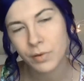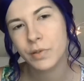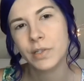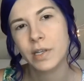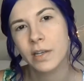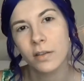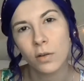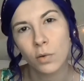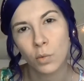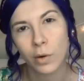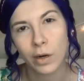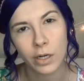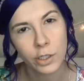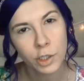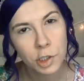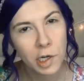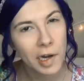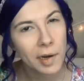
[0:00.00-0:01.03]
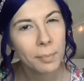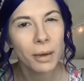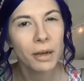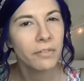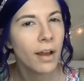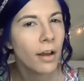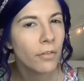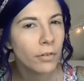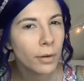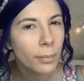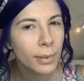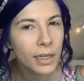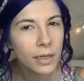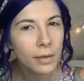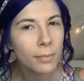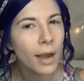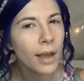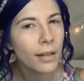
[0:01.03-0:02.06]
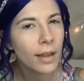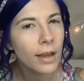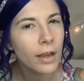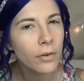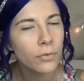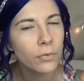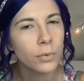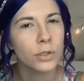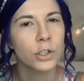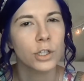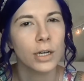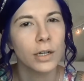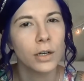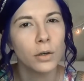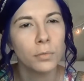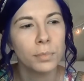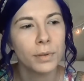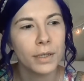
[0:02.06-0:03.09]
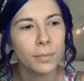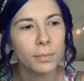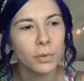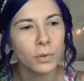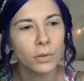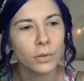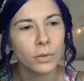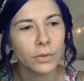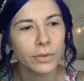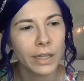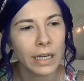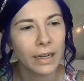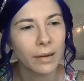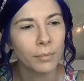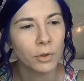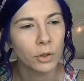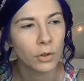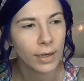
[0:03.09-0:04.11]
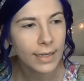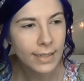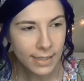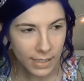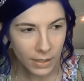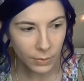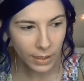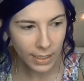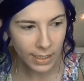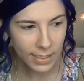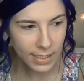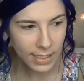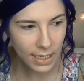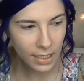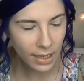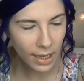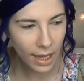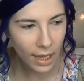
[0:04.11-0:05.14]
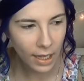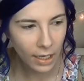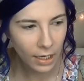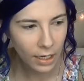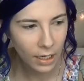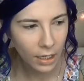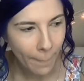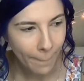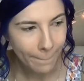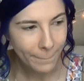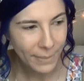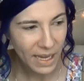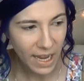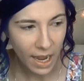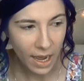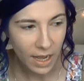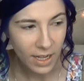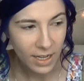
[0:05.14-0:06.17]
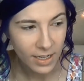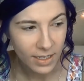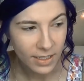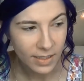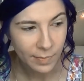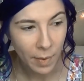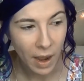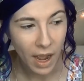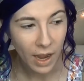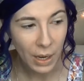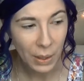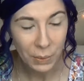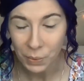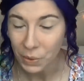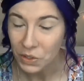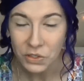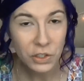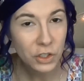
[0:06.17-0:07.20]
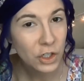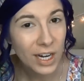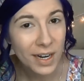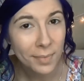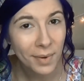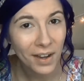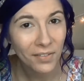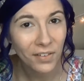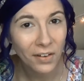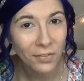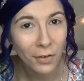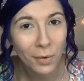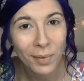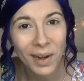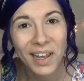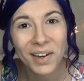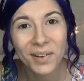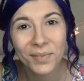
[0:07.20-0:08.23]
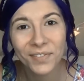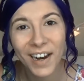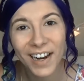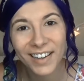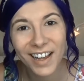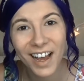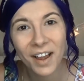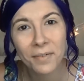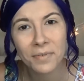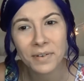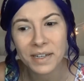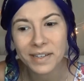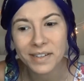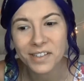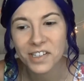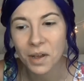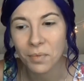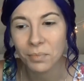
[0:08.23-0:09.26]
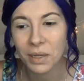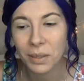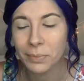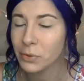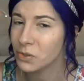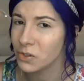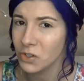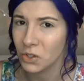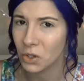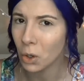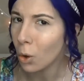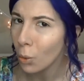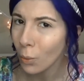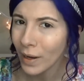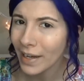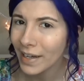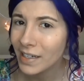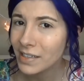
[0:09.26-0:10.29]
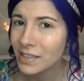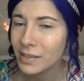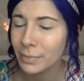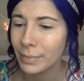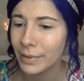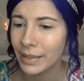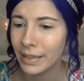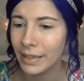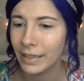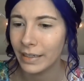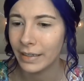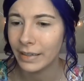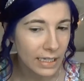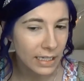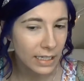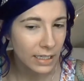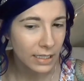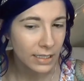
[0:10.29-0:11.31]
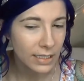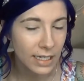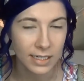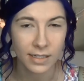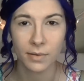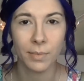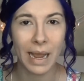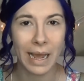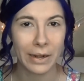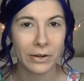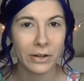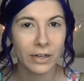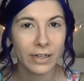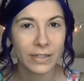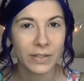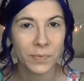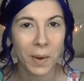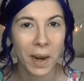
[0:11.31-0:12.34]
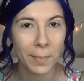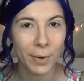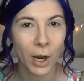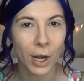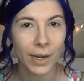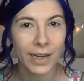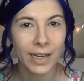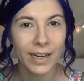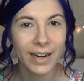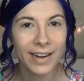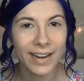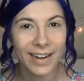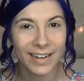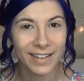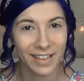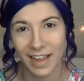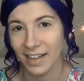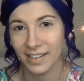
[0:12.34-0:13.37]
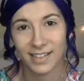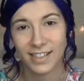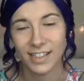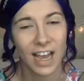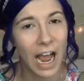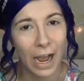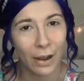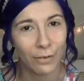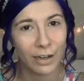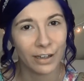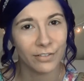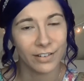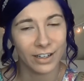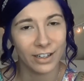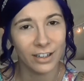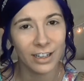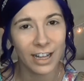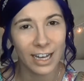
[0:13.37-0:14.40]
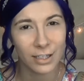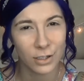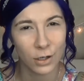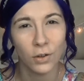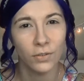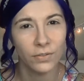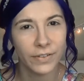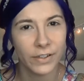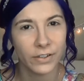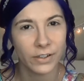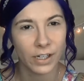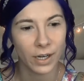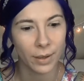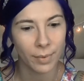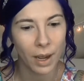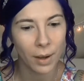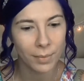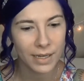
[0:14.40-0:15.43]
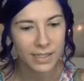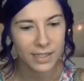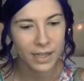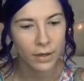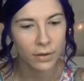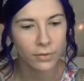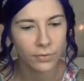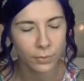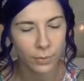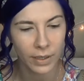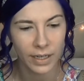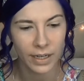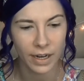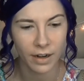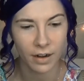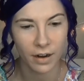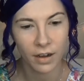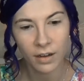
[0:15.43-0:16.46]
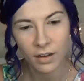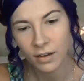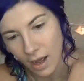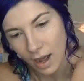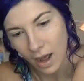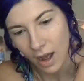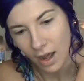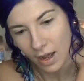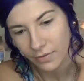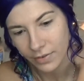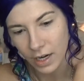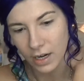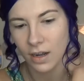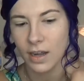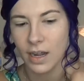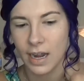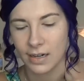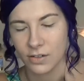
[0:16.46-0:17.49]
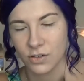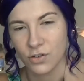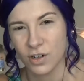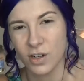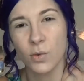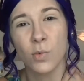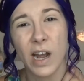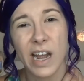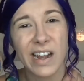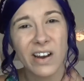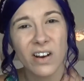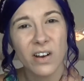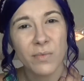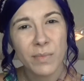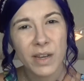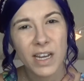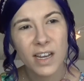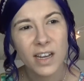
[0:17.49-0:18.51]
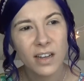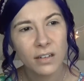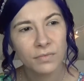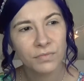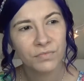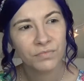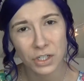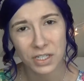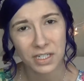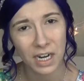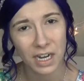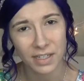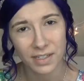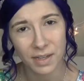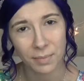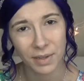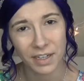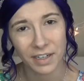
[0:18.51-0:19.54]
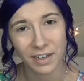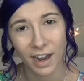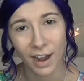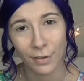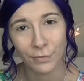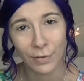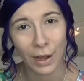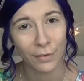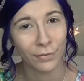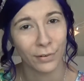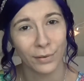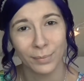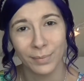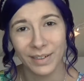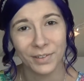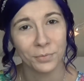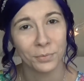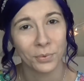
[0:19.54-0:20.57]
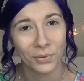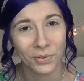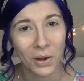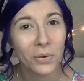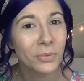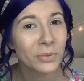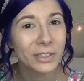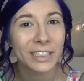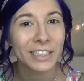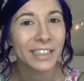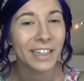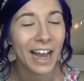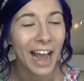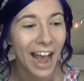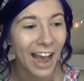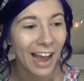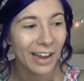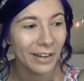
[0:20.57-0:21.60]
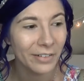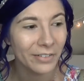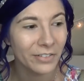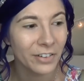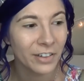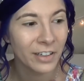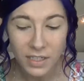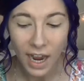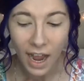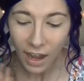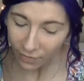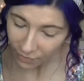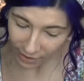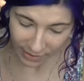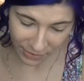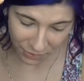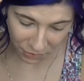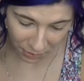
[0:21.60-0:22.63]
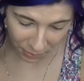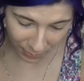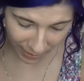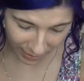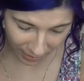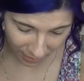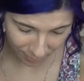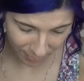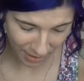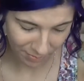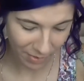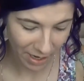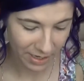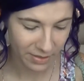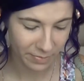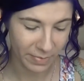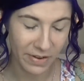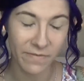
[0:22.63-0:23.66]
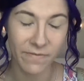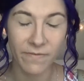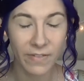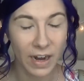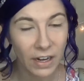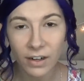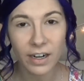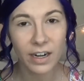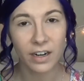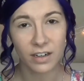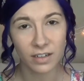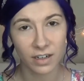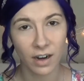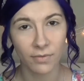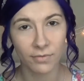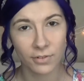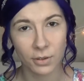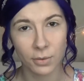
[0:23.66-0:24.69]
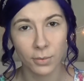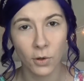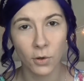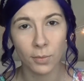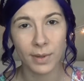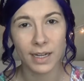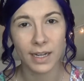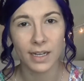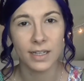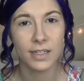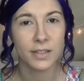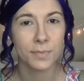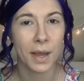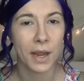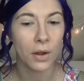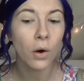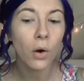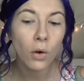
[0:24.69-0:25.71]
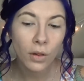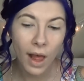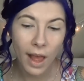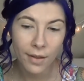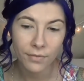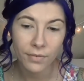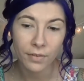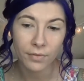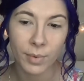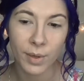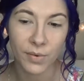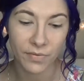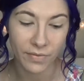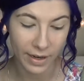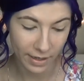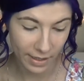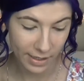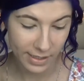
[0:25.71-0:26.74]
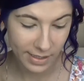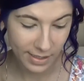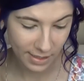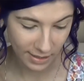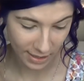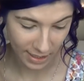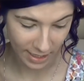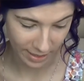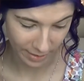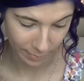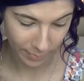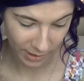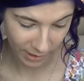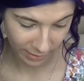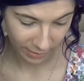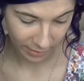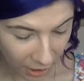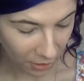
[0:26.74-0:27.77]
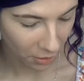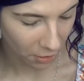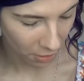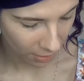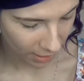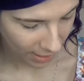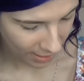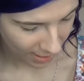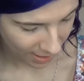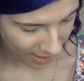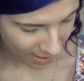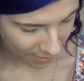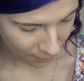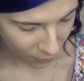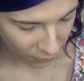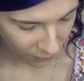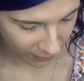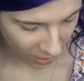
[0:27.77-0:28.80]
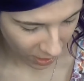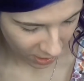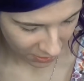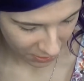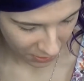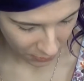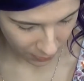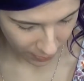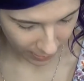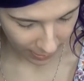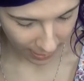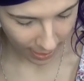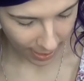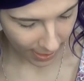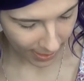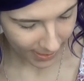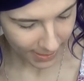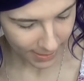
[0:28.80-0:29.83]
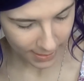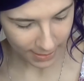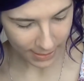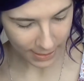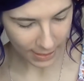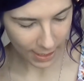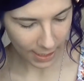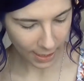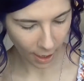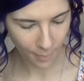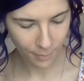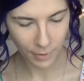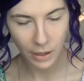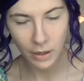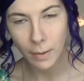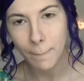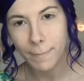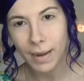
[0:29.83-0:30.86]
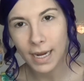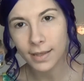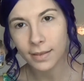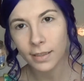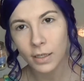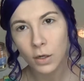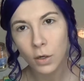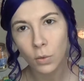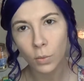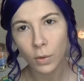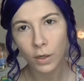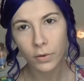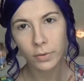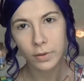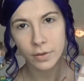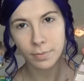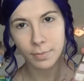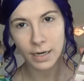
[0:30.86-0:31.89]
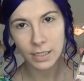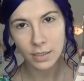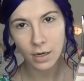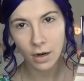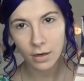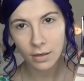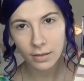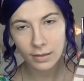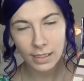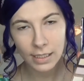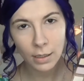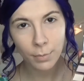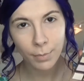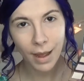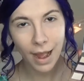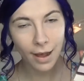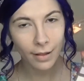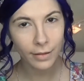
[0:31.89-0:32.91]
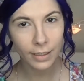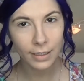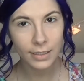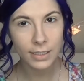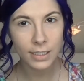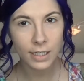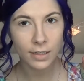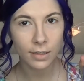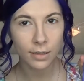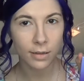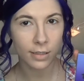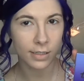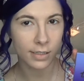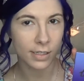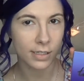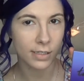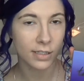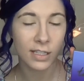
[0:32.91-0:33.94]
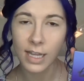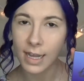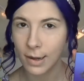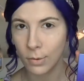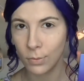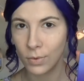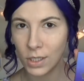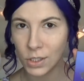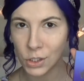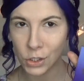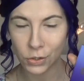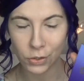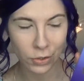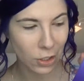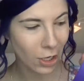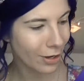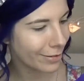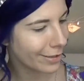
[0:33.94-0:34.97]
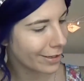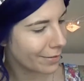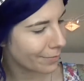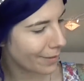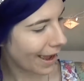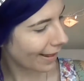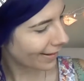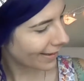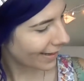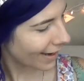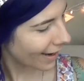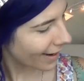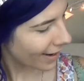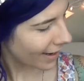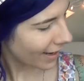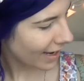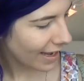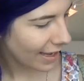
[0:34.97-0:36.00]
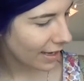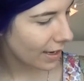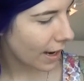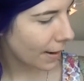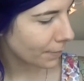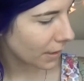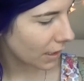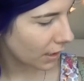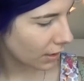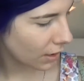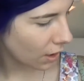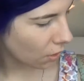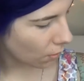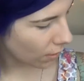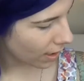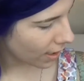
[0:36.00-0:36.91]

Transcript: was in the worst shape I've ever been in my life, which I know people think I'm crazy when I say that because my worst shape I've ever been in my life is some people's goal weight, but it doesn't matter. It's my body and that's how I feel. I don't feel good about myself when I've got extra weight on me. Just not something I've ever been prone to have. To have extra weight on me makes me very uncomfortable because my whole life been very slim. I'm gonna go ahead and move on to the eyes. Today I'm gonna mainly work with my Tartelette palette. This is the original Tartelette palette, and I'm gonna go